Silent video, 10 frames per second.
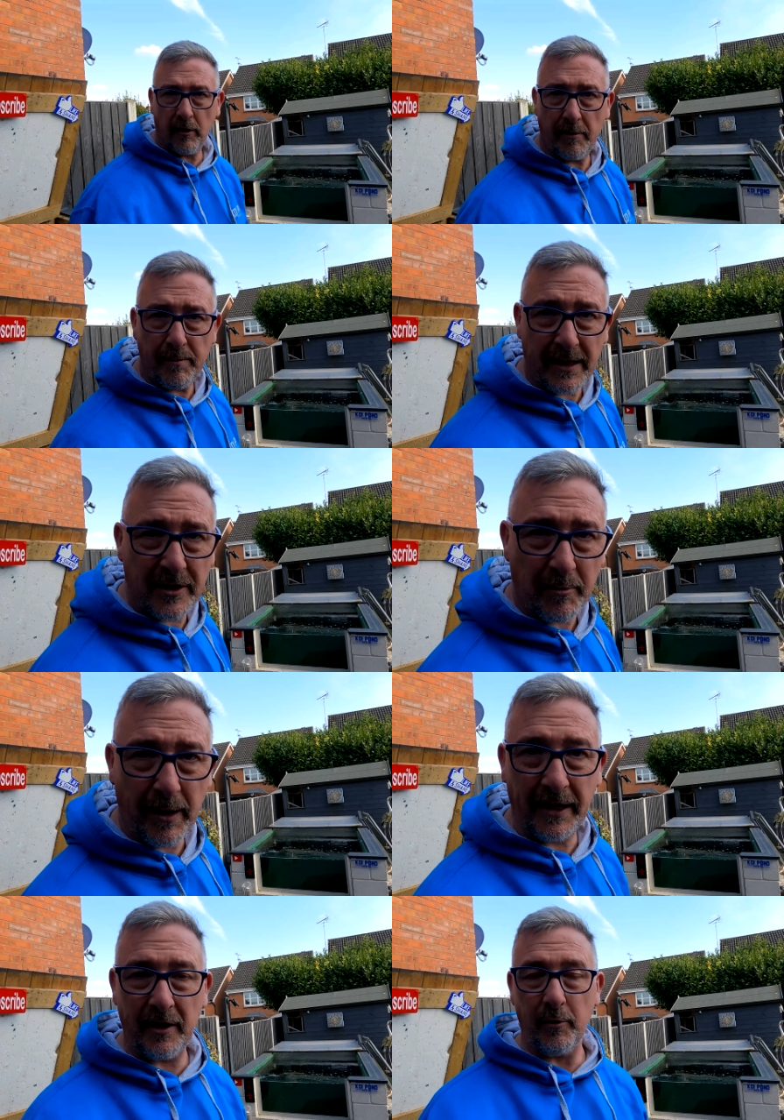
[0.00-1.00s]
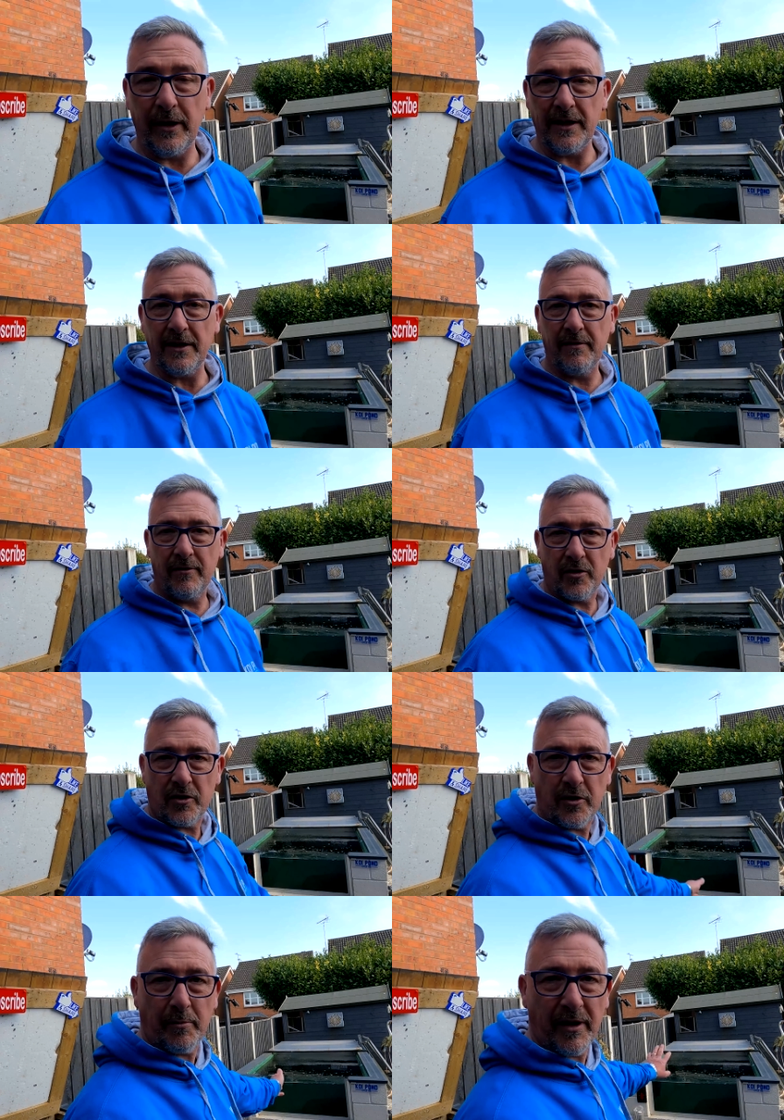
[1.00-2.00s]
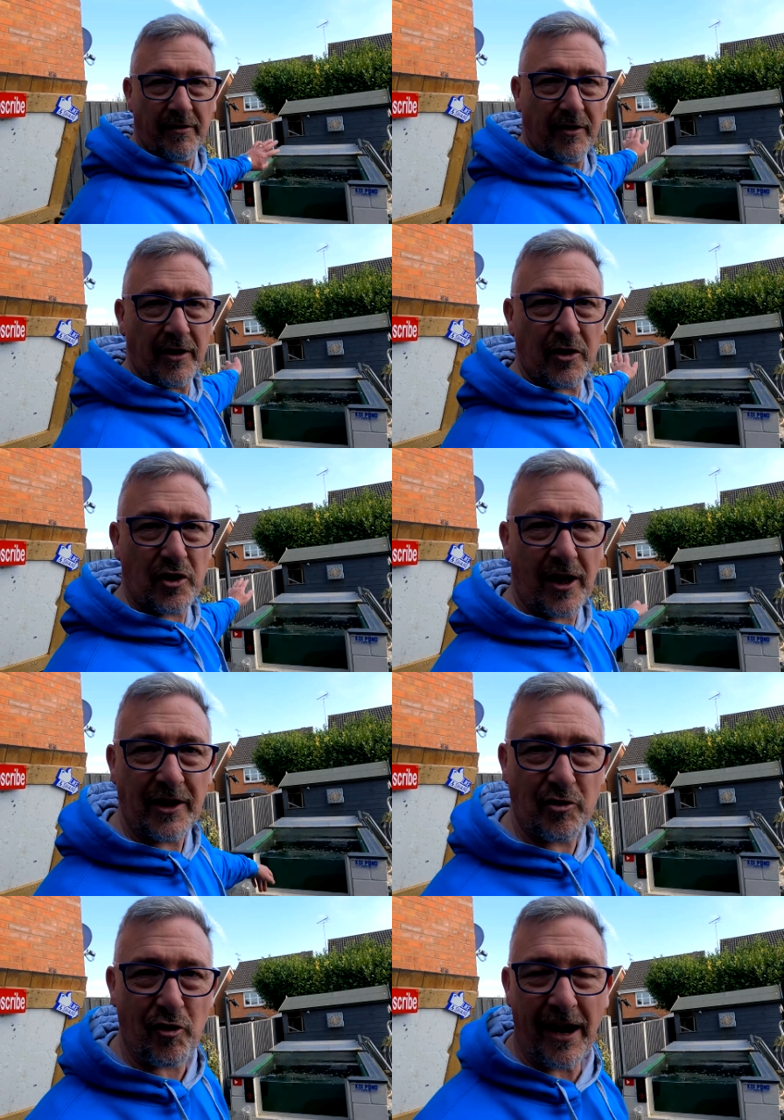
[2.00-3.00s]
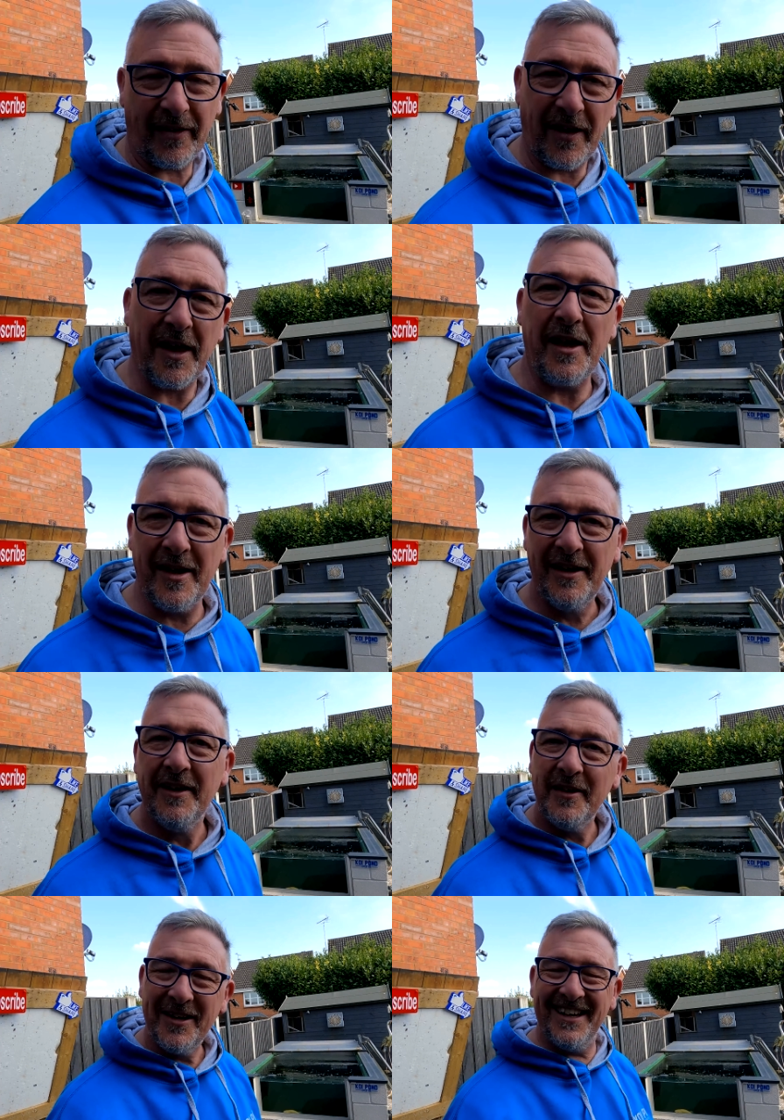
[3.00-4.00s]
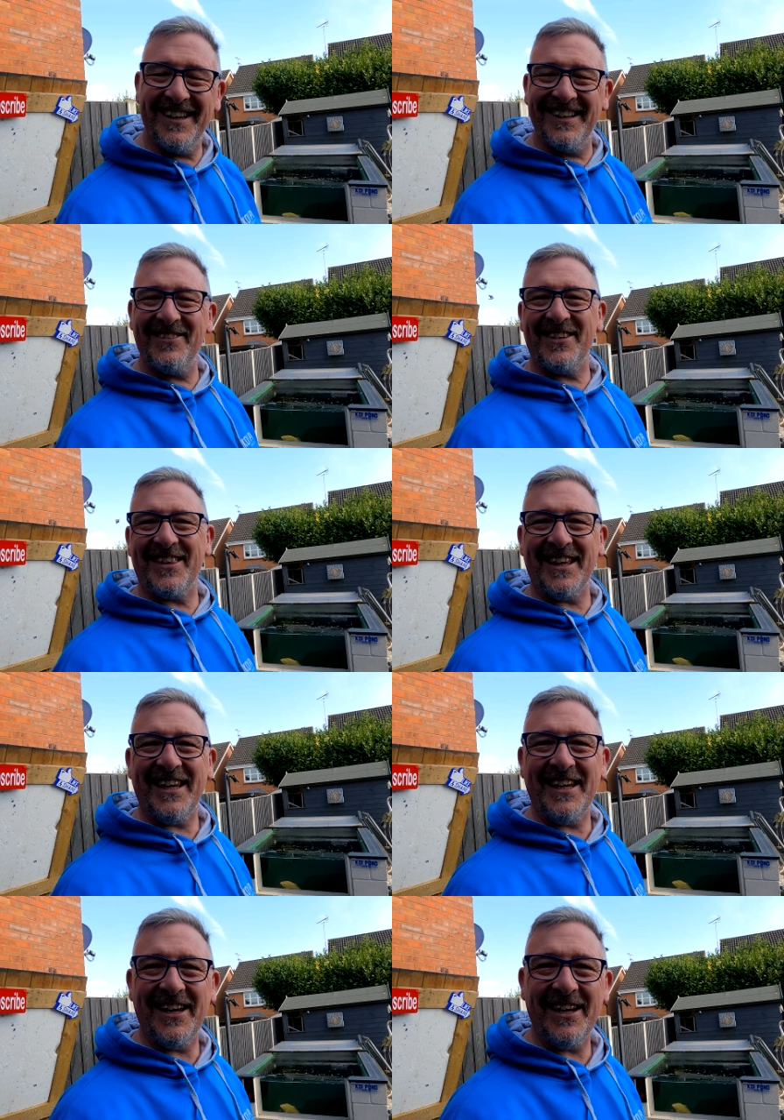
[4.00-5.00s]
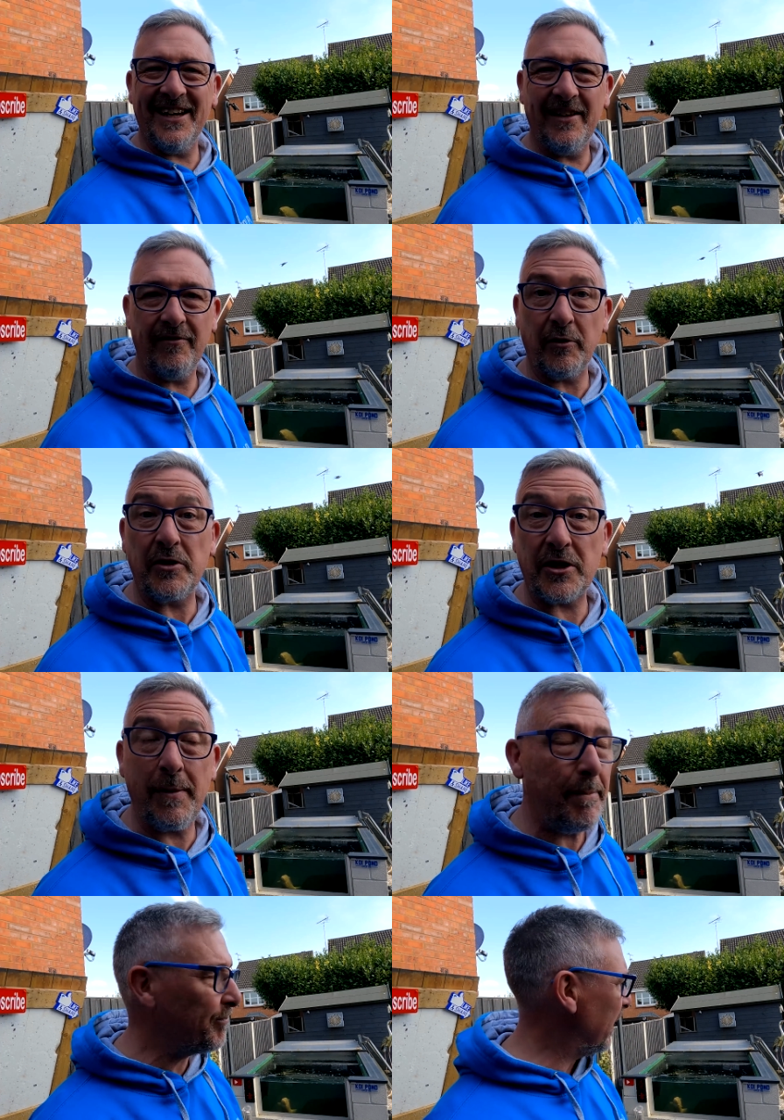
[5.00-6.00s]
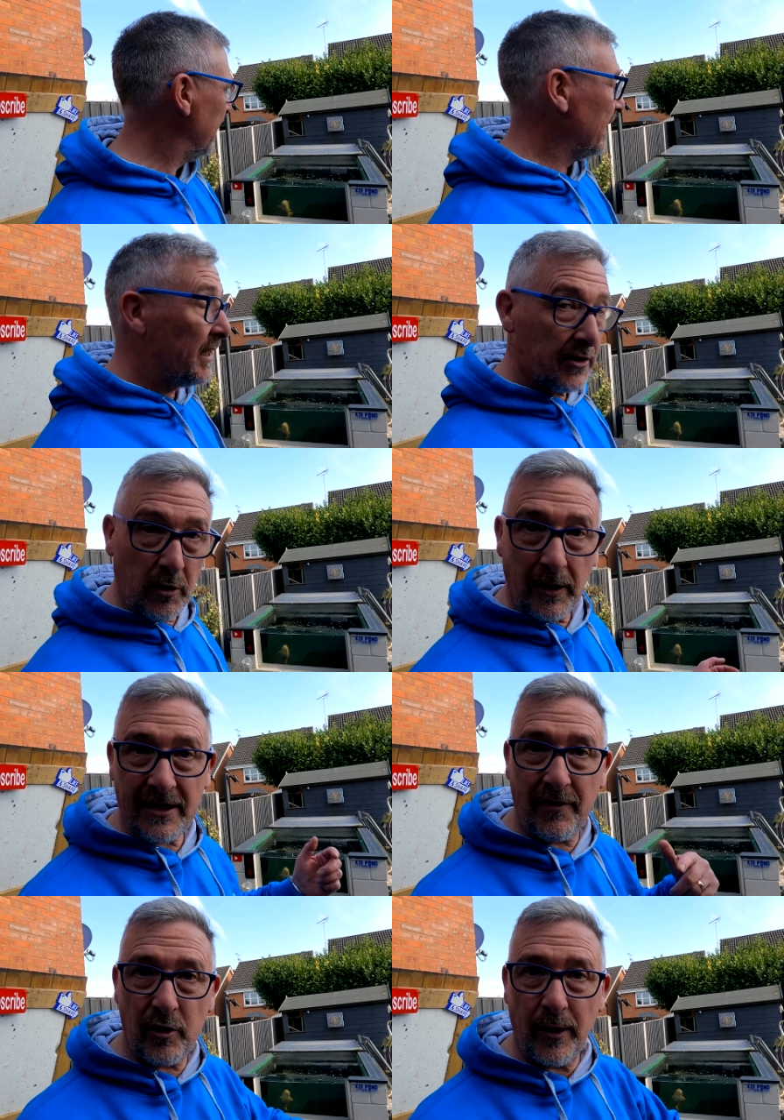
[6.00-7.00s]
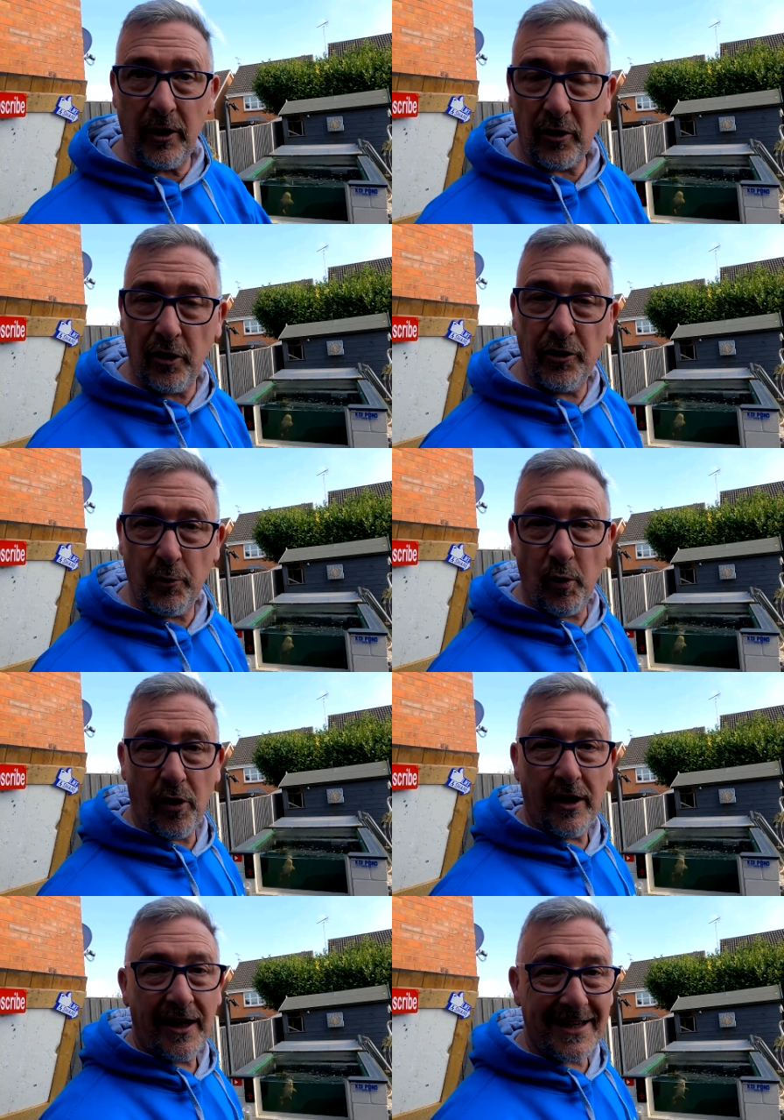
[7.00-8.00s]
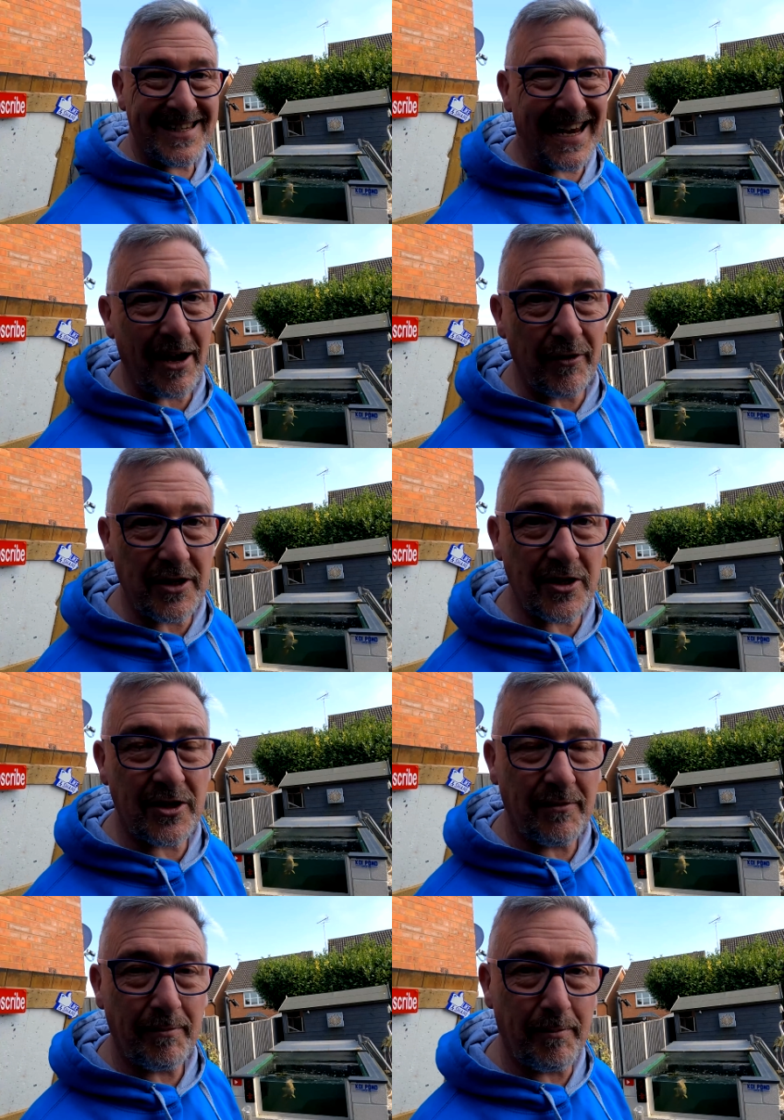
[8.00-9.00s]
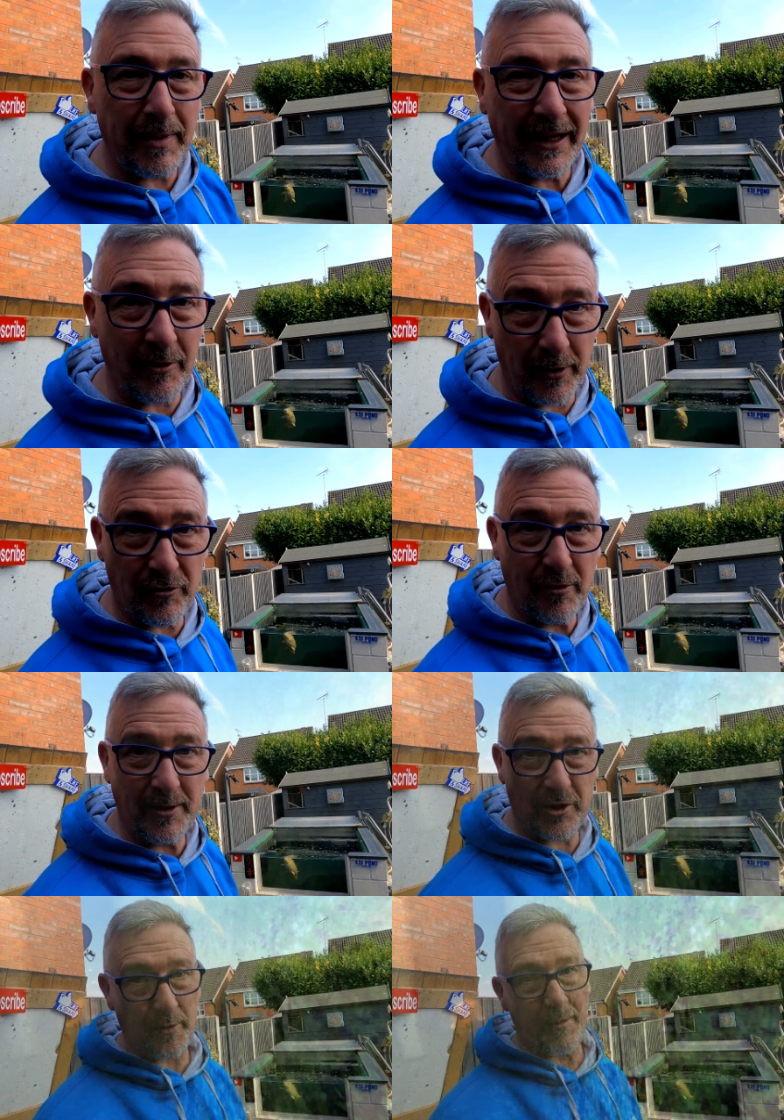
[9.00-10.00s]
Right, back to the blanket weed. Just a bit of a side track there with the floating skimmer. So let's have a quick look underwater and see how this blanket weed treatment's